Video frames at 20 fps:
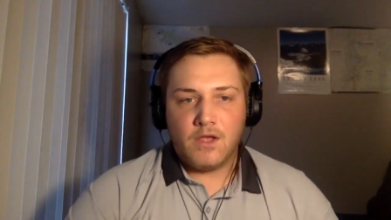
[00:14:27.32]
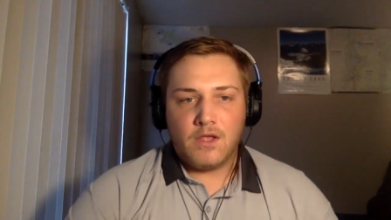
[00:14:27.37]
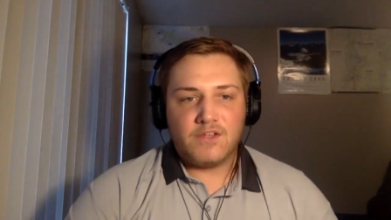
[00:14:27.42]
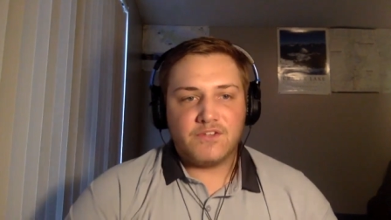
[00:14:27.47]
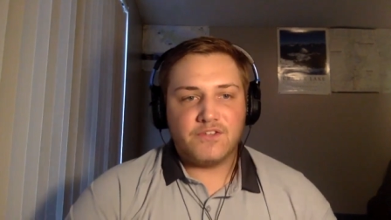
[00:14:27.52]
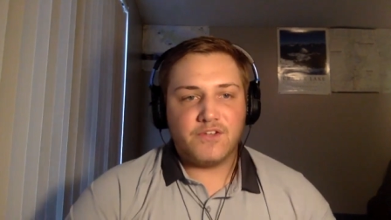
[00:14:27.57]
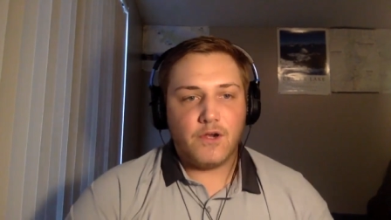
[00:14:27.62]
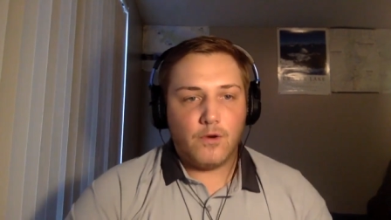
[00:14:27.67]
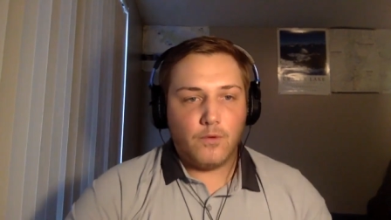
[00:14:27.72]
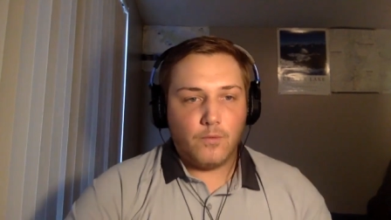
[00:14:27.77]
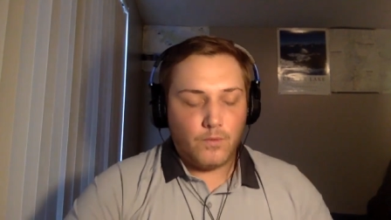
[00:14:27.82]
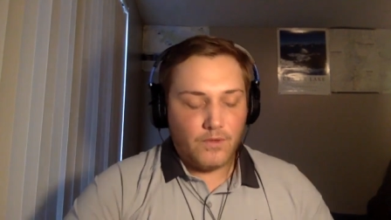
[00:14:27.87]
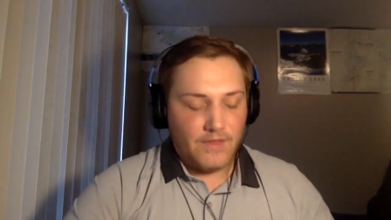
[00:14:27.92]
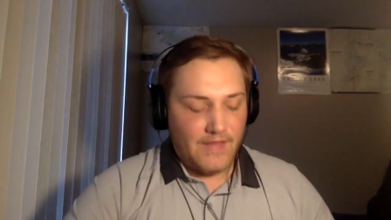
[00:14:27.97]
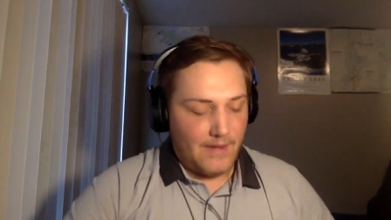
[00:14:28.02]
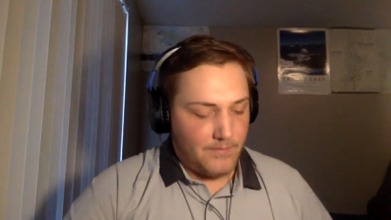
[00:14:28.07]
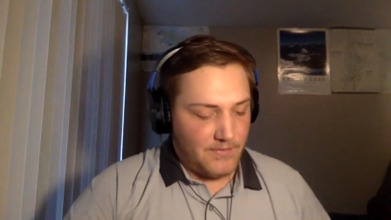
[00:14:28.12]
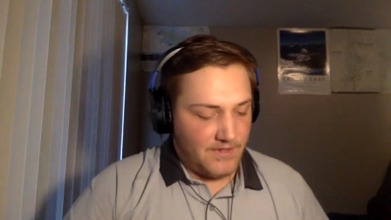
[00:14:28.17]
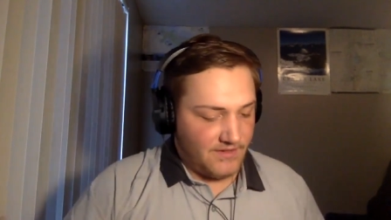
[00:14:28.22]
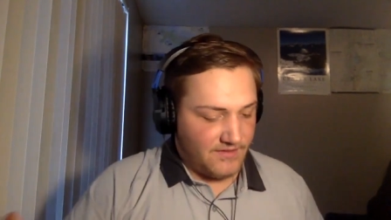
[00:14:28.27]
So with
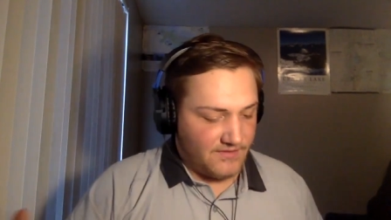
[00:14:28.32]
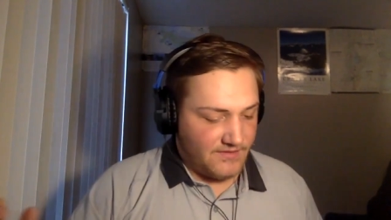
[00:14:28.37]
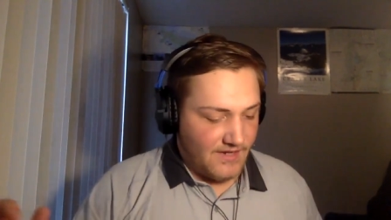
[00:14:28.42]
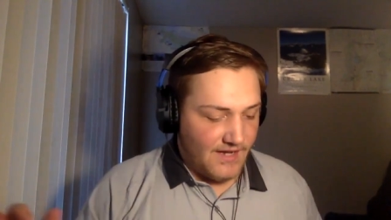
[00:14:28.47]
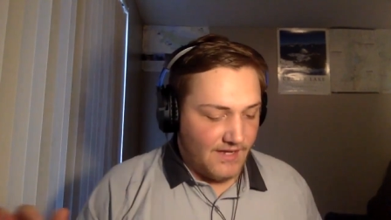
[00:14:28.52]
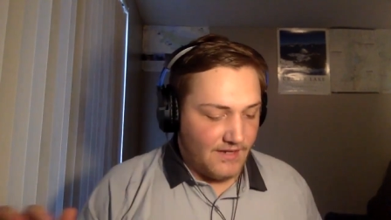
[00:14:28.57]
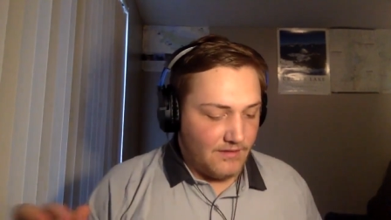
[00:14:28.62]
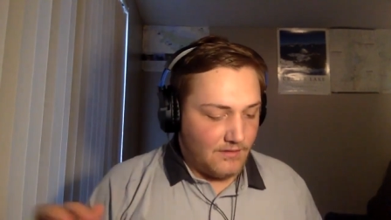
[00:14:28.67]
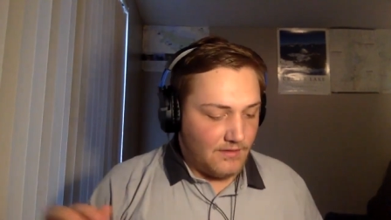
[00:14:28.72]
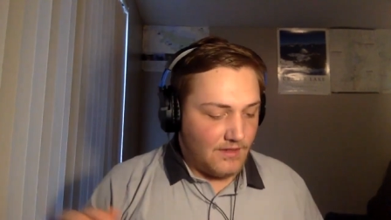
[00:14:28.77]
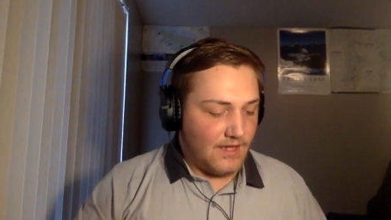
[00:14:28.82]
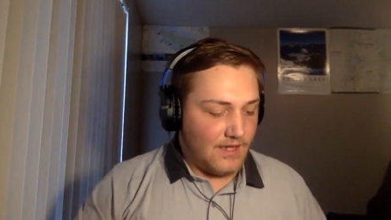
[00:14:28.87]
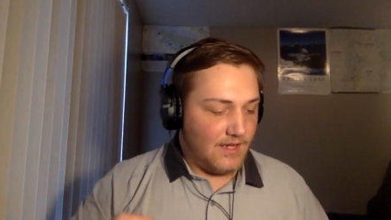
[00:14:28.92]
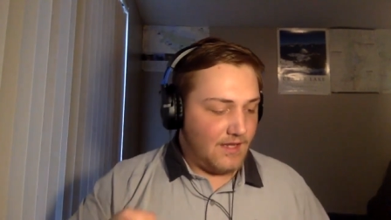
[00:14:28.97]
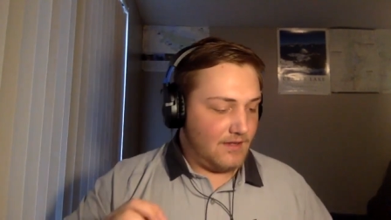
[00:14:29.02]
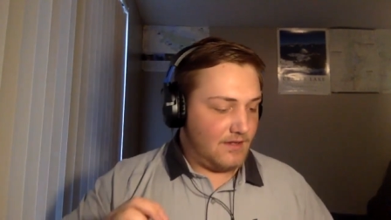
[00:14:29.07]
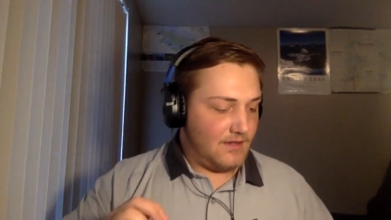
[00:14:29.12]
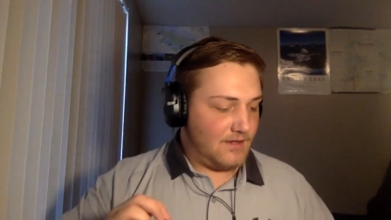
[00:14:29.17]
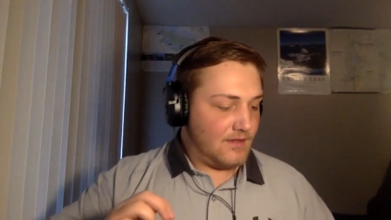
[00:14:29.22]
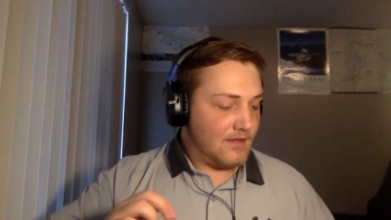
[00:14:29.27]
that being said,
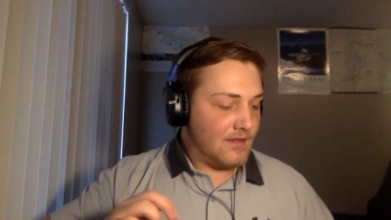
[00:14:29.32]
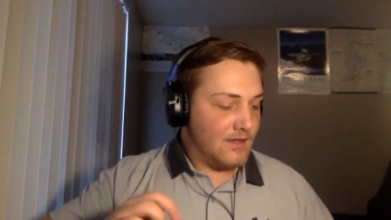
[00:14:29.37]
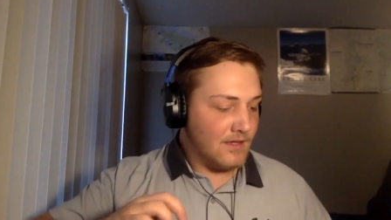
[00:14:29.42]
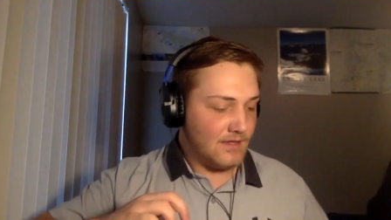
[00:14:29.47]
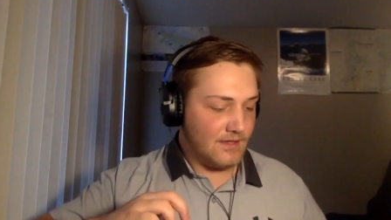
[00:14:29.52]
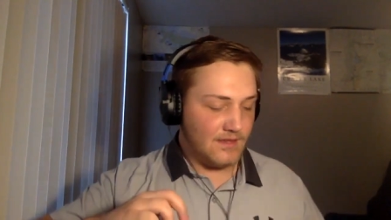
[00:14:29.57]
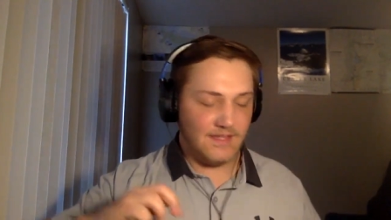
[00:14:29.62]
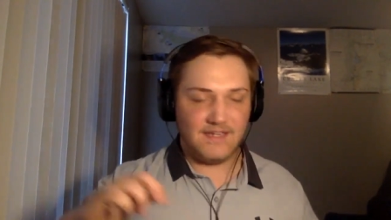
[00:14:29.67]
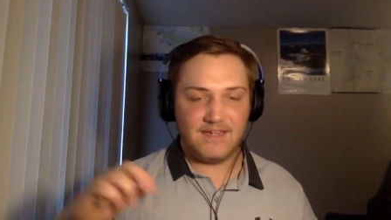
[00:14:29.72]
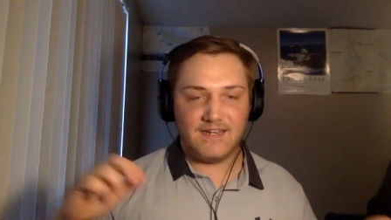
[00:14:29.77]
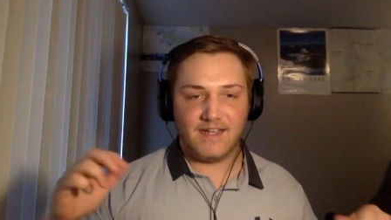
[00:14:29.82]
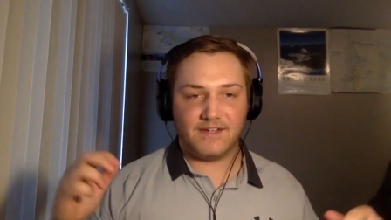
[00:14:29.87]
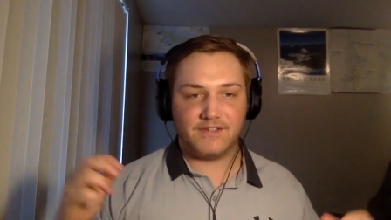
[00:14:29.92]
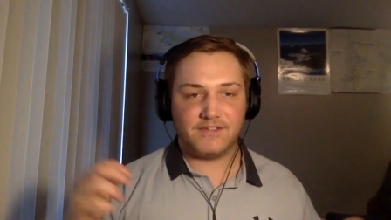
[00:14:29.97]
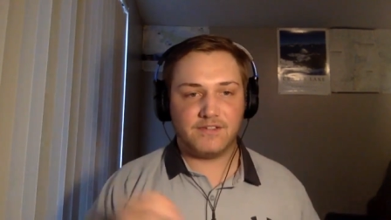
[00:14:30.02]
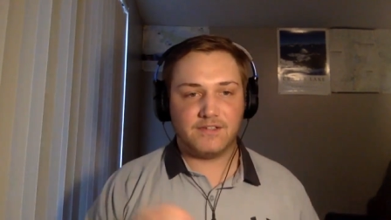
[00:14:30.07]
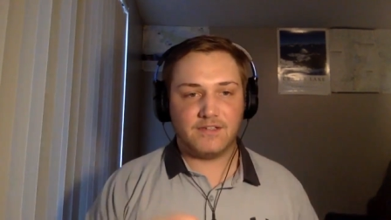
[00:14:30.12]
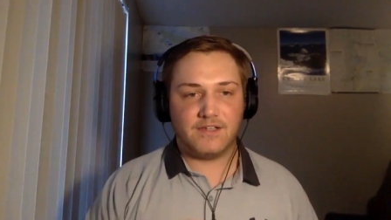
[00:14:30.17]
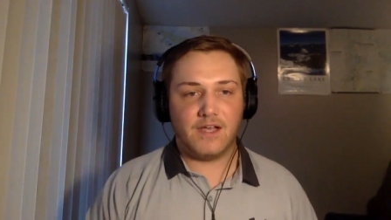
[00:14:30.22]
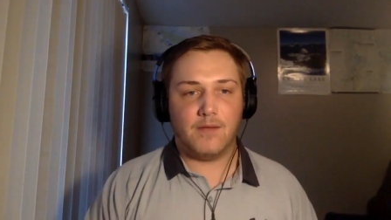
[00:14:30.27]
in the
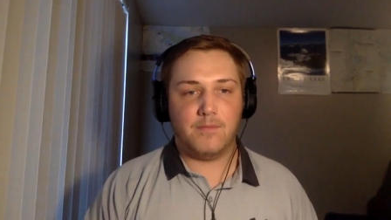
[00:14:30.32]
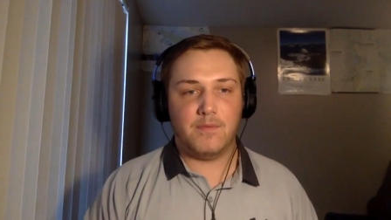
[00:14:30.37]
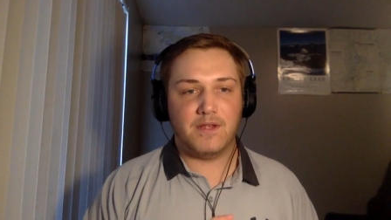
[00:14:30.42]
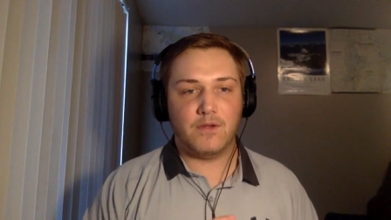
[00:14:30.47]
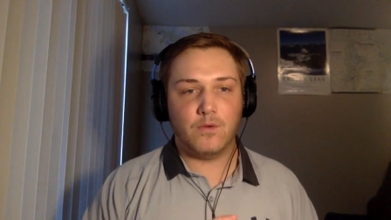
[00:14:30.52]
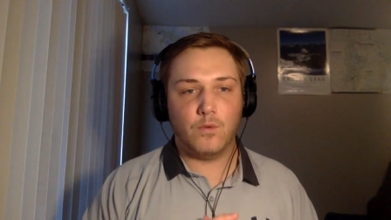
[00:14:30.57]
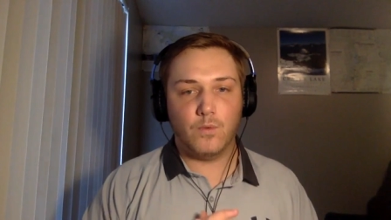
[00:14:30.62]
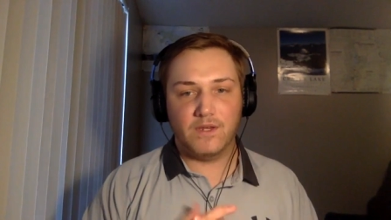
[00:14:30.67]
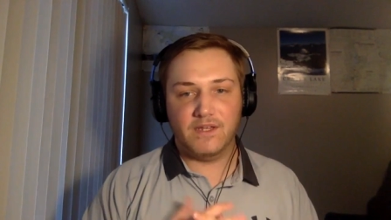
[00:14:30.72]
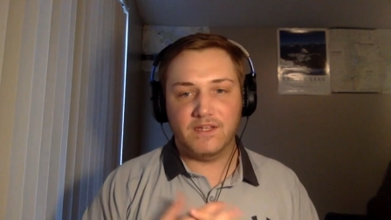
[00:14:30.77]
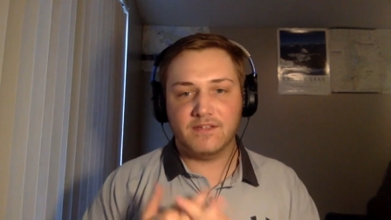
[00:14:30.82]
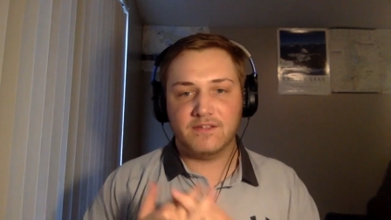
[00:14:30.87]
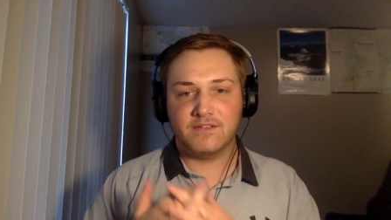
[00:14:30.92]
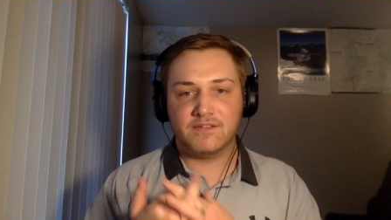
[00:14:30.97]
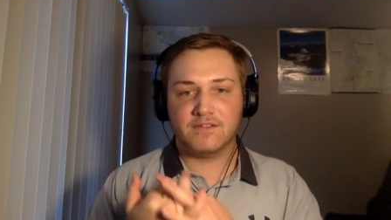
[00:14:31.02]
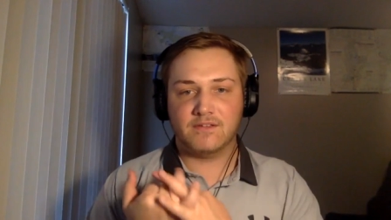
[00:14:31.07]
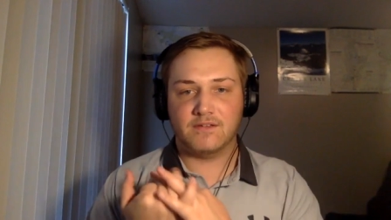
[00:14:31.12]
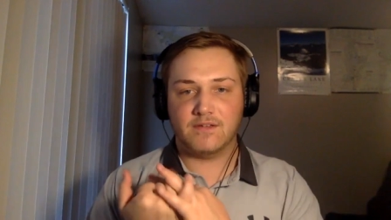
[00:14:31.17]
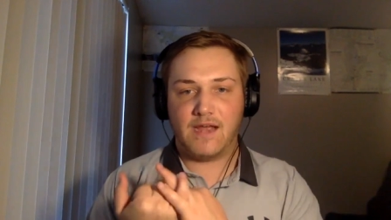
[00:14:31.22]
next coming weeks,